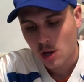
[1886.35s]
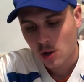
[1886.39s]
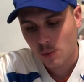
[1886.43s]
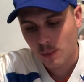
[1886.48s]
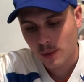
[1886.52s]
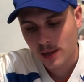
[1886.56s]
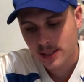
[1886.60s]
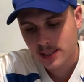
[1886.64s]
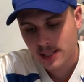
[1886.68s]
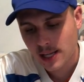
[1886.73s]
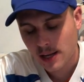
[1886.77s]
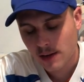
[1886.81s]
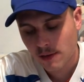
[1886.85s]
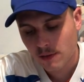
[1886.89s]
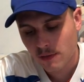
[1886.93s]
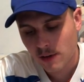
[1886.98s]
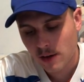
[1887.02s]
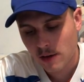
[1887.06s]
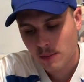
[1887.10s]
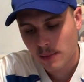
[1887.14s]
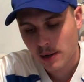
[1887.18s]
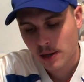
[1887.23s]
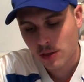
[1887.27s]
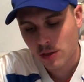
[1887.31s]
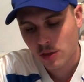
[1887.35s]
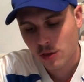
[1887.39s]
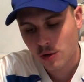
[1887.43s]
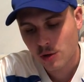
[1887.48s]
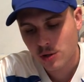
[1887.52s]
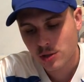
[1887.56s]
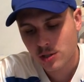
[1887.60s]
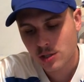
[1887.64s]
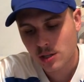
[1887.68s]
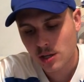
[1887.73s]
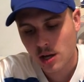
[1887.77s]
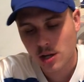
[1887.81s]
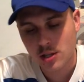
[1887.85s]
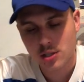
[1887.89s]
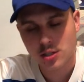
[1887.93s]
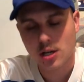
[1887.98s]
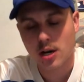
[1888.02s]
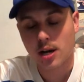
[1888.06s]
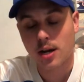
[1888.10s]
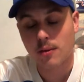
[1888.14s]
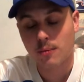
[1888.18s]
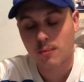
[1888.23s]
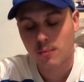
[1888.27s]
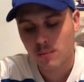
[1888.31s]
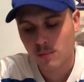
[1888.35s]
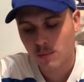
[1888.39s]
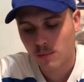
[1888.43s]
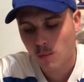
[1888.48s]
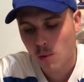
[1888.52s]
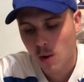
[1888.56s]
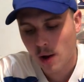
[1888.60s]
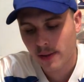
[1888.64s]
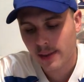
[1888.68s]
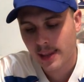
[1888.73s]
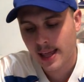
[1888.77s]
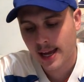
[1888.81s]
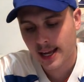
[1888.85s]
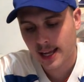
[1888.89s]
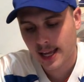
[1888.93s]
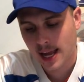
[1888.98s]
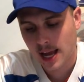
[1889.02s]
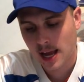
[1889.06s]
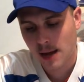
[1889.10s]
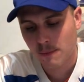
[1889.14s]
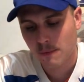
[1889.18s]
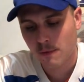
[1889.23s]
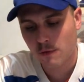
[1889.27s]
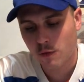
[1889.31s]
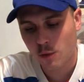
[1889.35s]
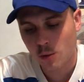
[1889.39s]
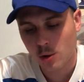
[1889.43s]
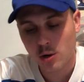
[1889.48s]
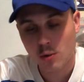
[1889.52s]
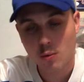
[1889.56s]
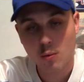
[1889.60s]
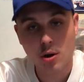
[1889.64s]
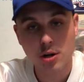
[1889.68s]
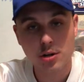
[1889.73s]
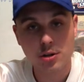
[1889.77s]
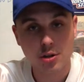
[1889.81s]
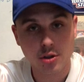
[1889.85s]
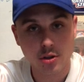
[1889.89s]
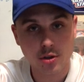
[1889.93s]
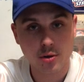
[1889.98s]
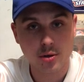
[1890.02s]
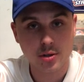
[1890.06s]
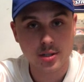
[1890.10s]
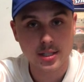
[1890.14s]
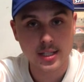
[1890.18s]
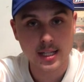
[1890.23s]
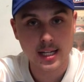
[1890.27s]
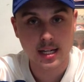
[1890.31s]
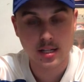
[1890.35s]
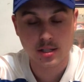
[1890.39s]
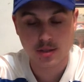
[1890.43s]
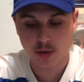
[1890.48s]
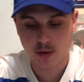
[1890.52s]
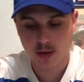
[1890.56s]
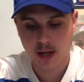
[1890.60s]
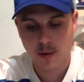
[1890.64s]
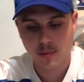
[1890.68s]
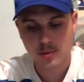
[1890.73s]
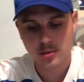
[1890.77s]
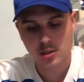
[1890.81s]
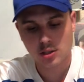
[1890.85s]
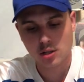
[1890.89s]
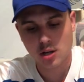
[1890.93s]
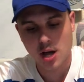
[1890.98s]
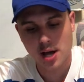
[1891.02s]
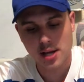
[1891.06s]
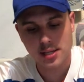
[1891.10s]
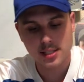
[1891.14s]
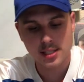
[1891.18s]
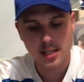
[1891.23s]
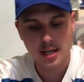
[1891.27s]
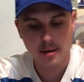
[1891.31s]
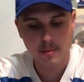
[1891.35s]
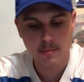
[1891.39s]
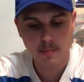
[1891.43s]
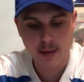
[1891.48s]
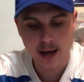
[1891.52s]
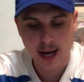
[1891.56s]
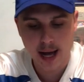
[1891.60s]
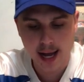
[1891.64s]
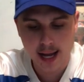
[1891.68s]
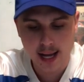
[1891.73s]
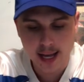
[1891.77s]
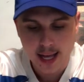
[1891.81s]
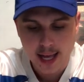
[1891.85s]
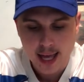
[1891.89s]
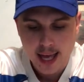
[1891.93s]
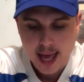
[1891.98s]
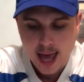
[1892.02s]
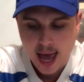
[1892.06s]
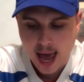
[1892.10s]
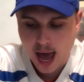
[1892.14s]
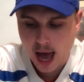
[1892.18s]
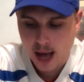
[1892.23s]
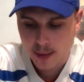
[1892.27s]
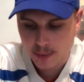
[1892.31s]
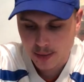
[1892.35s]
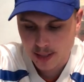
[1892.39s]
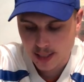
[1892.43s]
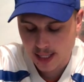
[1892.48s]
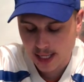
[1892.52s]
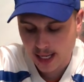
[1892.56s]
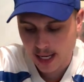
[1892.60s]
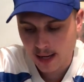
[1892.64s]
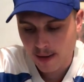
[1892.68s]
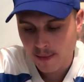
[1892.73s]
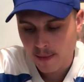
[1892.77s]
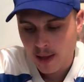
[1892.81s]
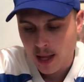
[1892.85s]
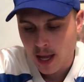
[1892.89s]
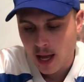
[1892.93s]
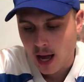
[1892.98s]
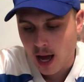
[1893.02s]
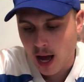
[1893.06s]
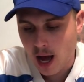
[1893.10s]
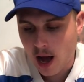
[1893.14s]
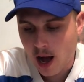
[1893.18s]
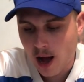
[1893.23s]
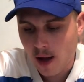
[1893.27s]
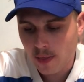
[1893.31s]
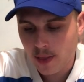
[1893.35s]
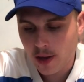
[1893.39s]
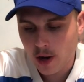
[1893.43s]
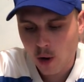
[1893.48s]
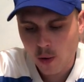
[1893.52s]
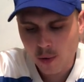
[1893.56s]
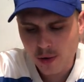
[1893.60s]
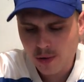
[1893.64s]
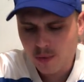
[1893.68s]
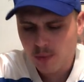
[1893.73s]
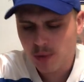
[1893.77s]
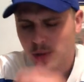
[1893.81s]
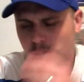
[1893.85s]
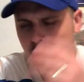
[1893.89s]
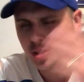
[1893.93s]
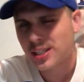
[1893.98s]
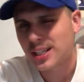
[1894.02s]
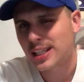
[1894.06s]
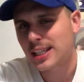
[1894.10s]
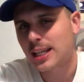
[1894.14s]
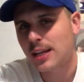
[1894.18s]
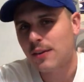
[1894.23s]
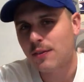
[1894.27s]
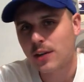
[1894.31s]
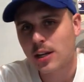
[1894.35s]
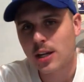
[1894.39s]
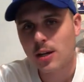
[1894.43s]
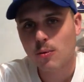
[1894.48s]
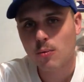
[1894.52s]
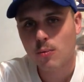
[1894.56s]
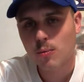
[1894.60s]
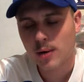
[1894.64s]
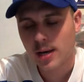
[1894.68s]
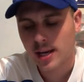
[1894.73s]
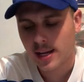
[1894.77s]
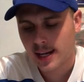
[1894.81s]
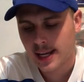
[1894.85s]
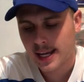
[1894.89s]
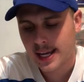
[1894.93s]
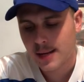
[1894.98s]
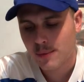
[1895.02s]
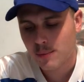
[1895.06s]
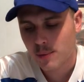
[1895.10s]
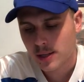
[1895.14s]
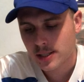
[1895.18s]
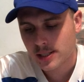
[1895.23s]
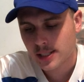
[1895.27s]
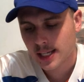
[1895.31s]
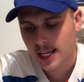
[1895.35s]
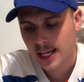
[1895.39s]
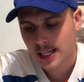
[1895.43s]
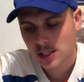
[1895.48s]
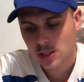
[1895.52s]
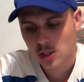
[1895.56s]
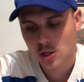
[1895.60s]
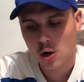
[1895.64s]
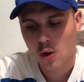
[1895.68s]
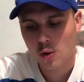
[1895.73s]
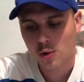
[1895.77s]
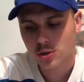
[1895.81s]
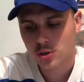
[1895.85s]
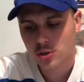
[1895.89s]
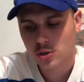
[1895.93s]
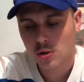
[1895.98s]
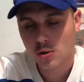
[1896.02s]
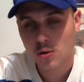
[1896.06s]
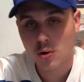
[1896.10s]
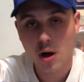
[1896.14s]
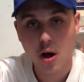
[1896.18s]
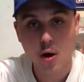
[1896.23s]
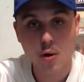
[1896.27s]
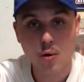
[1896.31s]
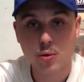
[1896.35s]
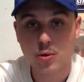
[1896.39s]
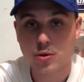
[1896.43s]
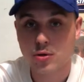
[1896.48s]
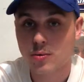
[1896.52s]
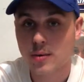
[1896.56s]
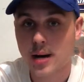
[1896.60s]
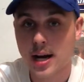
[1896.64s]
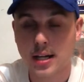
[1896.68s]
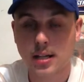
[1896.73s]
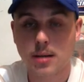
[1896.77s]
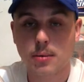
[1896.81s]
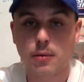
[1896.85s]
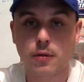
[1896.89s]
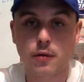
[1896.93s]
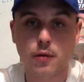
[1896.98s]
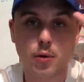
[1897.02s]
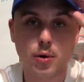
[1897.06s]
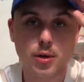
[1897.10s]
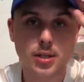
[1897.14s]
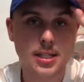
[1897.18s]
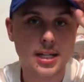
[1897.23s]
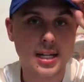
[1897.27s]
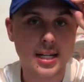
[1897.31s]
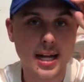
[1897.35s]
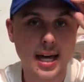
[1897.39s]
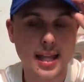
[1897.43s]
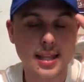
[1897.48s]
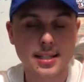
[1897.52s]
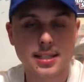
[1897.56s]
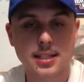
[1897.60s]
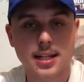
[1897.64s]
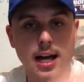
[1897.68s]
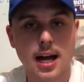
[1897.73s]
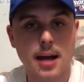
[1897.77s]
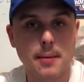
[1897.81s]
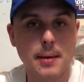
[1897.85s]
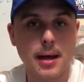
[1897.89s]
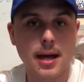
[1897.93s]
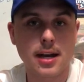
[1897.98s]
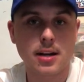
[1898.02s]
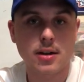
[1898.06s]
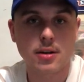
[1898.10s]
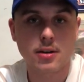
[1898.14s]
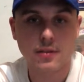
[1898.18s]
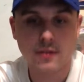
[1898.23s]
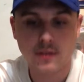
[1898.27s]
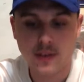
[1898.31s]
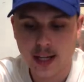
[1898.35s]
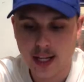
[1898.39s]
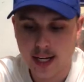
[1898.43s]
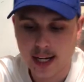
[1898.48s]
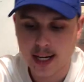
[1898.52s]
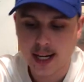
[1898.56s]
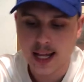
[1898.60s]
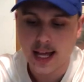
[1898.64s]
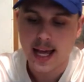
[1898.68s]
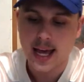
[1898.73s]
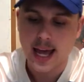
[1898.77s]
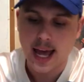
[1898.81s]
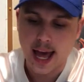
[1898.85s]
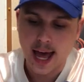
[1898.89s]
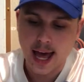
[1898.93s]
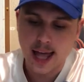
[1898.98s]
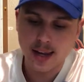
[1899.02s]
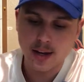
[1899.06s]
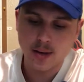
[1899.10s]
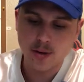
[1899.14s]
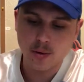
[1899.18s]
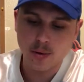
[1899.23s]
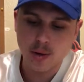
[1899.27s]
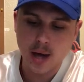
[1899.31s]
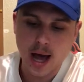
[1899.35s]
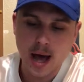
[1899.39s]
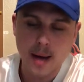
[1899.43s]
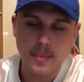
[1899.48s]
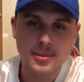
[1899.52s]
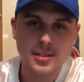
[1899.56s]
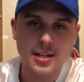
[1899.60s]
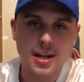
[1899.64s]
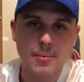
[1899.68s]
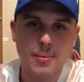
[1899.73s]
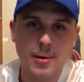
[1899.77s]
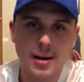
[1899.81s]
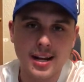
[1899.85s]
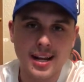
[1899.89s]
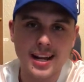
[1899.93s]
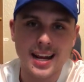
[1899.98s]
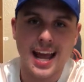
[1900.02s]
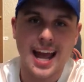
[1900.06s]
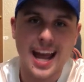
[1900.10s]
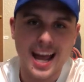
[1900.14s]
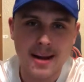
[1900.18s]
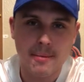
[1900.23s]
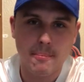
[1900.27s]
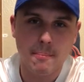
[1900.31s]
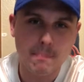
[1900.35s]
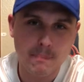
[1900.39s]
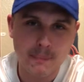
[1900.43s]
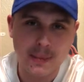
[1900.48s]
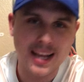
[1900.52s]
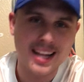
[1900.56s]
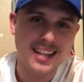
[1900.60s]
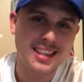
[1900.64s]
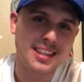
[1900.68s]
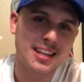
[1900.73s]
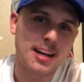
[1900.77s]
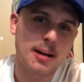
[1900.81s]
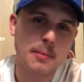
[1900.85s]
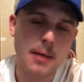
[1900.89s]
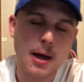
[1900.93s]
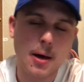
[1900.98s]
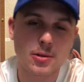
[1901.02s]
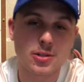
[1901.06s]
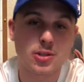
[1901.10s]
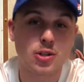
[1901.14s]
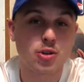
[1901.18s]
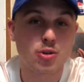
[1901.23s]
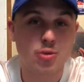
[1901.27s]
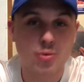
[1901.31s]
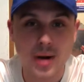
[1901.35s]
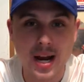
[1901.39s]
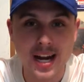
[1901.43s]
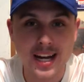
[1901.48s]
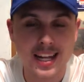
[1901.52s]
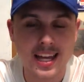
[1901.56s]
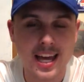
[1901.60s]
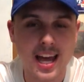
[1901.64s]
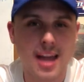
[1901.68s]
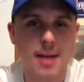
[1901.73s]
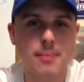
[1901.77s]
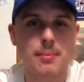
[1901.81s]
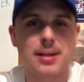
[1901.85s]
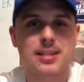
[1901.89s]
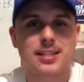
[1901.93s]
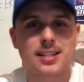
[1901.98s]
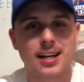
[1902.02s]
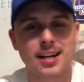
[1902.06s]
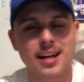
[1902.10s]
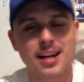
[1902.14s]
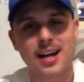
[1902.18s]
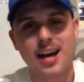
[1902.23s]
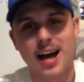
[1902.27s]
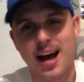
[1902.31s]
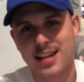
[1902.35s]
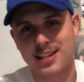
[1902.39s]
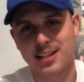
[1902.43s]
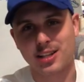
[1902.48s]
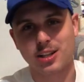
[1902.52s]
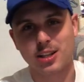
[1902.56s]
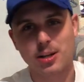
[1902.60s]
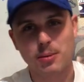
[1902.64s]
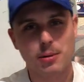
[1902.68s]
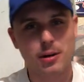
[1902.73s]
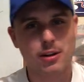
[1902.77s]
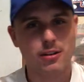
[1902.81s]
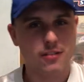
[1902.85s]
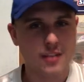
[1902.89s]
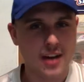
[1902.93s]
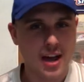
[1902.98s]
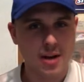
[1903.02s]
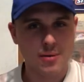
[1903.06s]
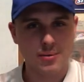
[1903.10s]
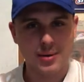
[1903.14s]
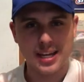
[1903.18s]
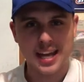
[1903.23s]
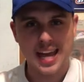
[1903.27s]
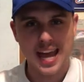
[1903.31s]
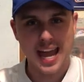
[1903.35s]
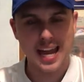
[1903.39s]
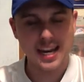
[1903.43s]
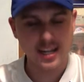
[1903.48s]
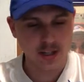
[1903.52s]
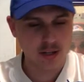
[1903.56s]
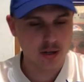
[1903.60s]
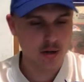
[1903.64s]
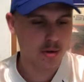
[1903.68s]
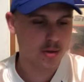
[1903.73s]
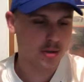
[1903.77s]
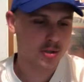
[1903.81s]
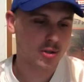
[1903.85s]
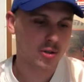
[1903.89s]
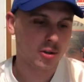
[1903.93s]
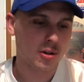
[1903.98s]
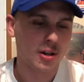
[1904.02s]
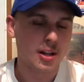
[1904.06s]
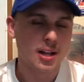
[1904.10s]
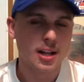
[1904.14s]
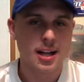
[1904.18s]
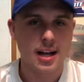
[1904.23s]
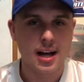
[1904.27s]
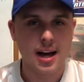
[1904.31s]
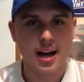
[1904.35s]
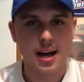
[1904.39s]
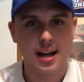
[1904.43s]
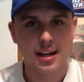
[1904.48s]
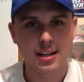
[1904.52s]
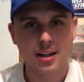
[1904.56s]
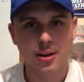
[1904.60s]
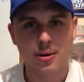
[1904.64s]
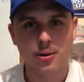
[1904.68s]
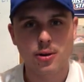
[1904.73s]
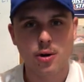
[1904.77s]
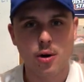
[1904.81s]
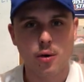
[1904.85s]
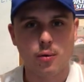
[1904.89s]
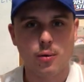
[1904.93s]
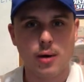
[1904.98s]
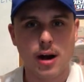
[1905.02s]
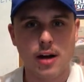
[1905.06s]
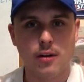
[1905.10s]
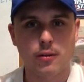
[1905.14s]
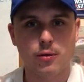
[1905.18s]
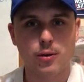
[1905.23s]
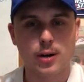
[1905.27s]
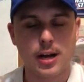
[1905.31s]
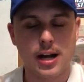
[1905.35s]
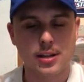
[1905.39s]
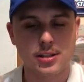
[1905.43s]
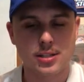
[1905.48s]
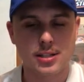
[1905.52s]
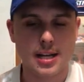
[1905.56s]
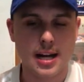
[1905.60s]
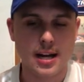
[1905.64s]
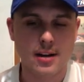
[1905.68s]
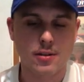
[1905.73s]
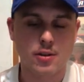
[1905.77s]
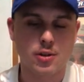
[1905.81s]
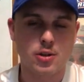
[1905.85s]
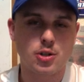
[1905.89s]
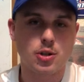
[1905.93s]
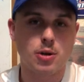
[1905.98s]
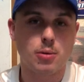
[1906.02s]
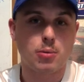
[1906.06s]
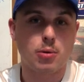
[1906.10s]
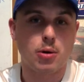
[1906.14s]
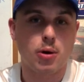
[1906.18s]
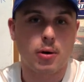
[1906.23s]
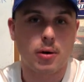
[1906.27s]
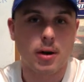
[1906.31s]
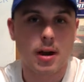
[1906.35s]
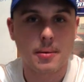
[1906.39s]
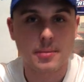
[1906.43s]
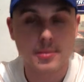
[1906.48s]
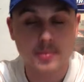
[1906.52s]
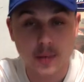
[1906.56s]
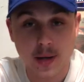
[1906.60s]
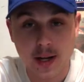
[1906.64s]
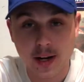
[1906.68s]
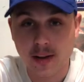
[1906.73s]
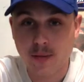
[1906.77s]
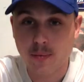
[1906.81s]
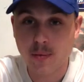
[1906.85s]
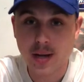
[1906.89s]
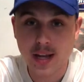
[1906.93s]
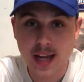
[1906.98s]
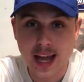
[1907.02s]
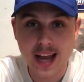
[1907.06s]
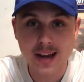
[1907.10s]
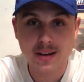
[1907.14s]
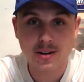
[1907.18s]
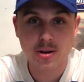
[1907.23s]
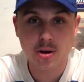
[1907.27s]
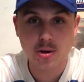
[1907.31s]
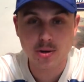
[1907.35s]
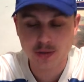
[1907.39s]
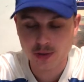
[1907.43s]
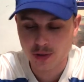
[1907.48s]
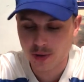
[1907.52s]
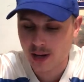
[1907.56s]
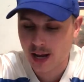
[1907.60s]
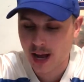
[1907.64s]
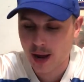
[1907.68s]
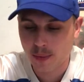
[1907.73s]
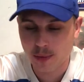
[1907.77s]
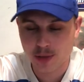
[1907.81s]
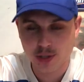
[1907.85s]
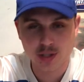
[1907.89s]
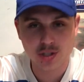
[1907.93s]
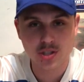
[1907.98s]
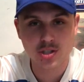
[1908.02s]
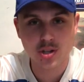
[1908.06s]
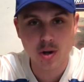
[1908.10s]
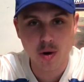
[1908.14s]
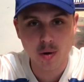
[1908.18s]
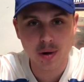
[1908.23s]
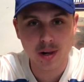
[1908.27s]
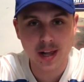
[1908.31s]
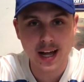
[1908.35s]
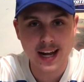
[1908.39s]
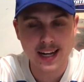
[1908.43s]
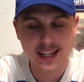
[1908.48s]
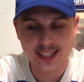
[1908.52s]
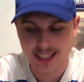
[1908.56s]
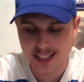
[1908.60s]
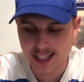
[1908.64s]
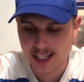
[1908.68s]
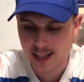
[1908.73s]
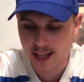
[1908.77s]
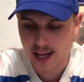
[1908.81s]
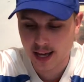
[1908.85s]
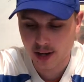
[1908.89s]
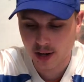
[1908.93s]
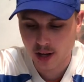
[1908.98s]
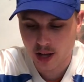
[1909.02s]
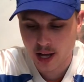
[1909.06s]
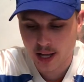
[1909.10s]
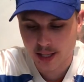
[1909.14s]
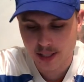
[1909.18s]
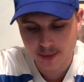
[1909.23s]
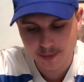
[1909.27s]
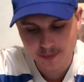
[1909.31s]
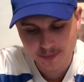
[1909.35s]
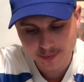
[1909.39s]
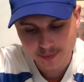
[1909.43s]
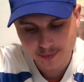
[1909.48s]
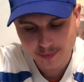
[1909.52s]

Louisiana favored by won that game 41-13. So that was a loss there by App State. Their only real significant win was against Coastal, who was ranked number 14 at the time and undefeated. And App State went in and beat them. That was a great game. As a Liberty fan, we hate Coastal. A little known rivalry outside of the two programs, but we hate Coastal, and I was so glad to see that loss.